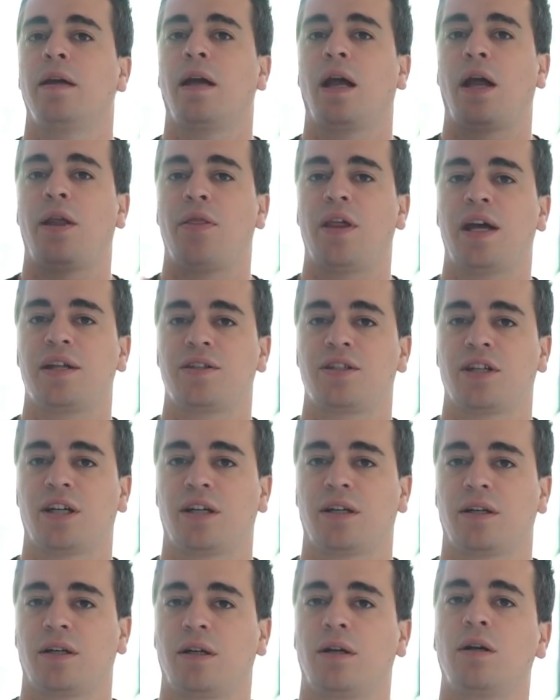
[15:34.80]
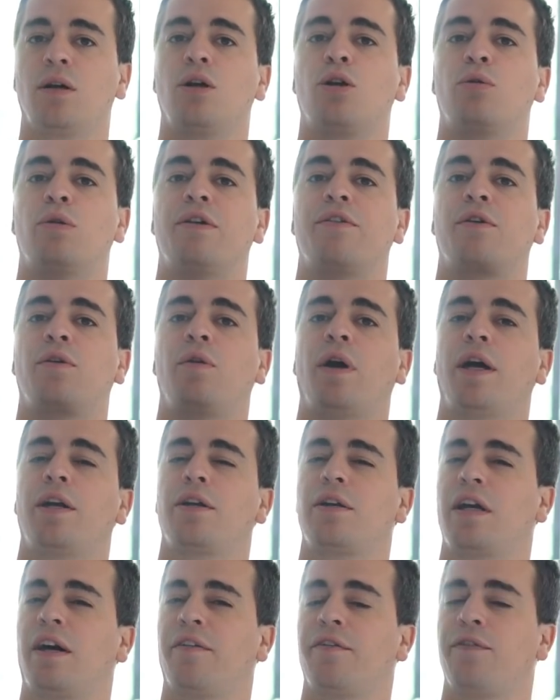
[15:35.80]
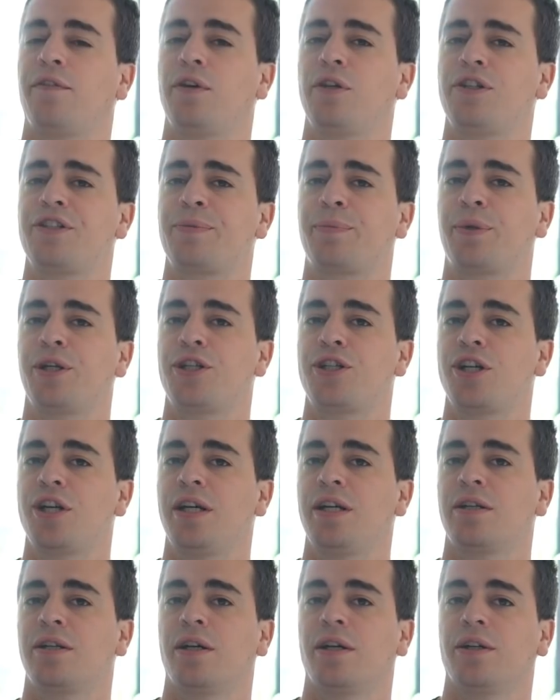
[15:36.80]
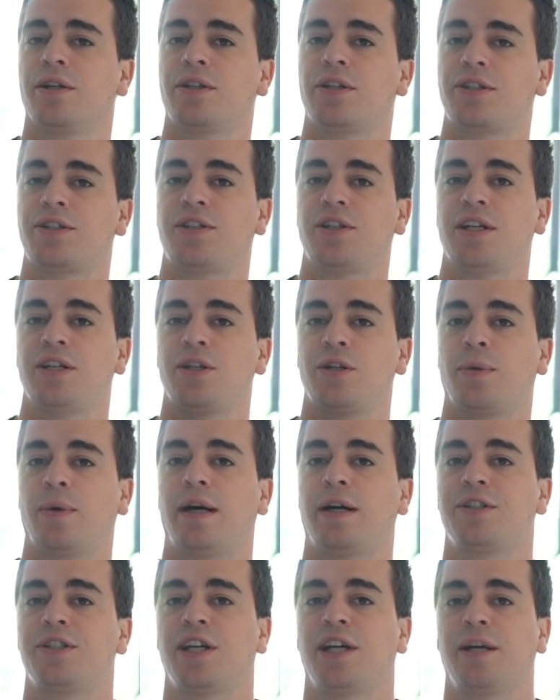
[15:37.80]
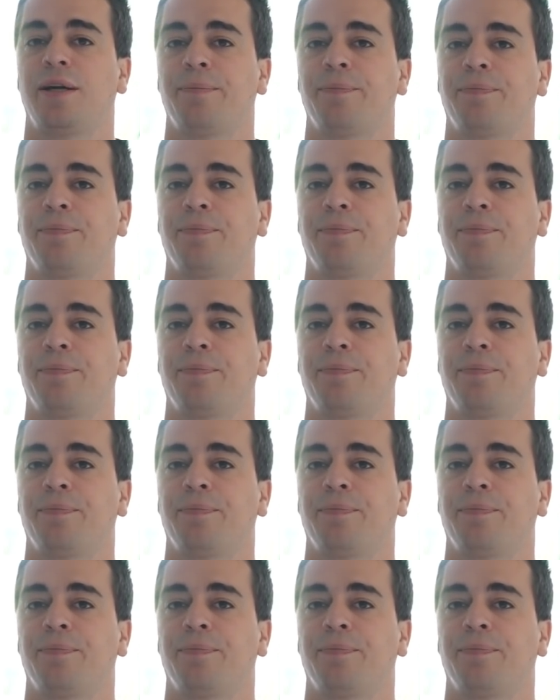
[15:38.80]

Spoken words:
And that's it. We've created our first spreadsheet to send to our team.